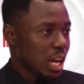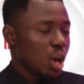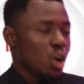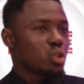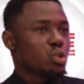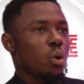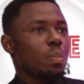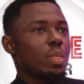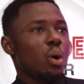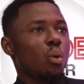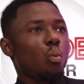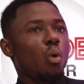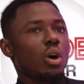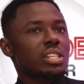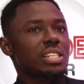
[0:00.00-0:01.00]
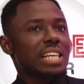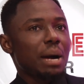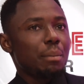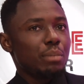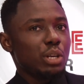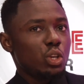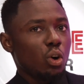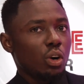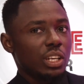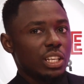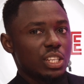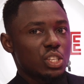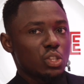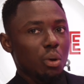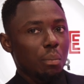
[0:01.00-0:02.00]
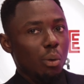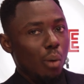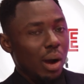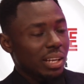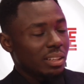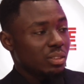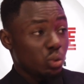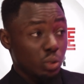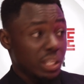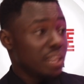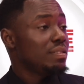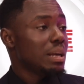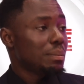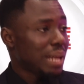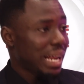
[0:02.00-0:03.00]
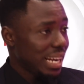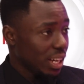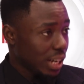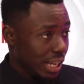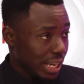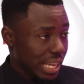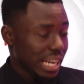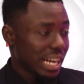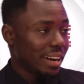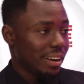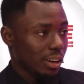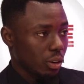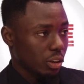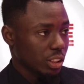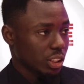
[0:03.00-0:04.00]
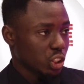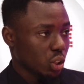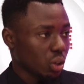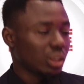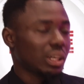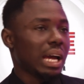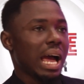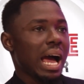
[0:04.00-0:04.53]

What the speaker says: So what can be done is, number one, to give them that legal recognition,